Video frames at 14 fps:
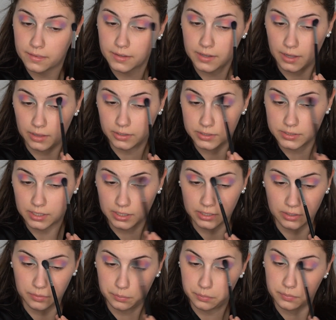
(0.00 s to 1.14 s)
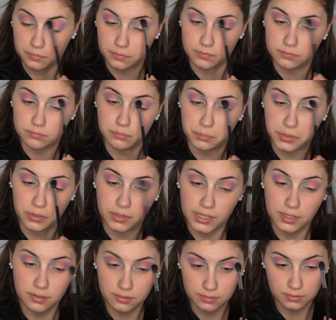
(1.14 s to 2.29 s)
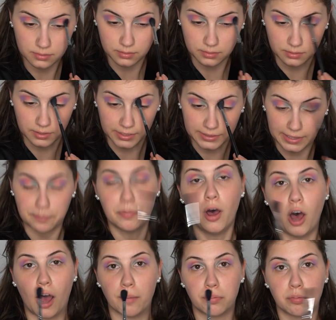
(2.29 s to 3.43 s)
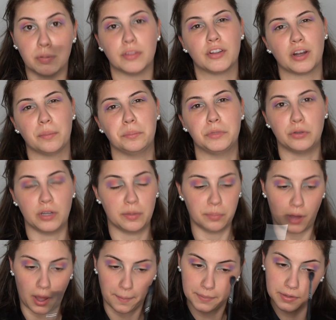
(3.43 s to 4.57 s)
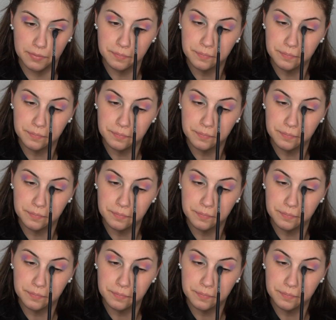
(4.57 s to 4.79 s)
Colors are a little muted. Like they pop, but they're a muted pop.